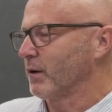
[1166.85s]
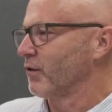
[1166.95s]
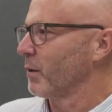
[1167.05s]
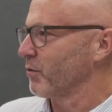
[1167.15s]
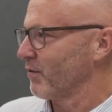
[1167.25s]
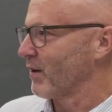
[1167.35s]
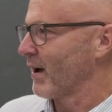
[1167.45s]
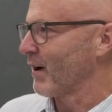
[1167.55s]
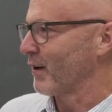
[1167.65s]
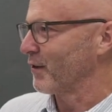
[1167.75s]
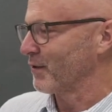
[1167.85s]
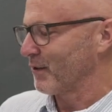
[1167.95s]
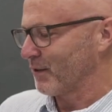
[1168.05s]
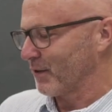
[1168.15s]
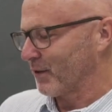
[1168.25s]
consumption of AI
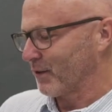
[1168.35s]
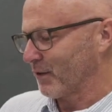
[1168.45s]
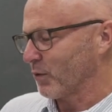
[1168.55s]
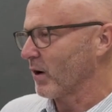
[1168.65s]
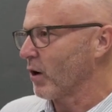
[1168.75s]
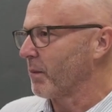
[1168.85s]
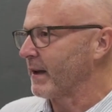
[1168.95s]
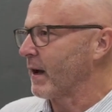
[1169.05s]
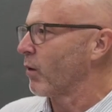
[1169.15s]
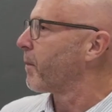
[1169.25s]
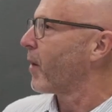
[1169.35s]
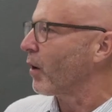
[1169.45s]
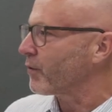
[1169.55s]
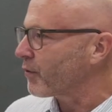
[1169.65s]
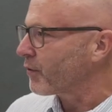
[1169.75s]
is quite common now, are
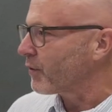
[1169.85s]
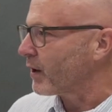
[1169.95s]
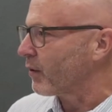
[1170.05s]
bots.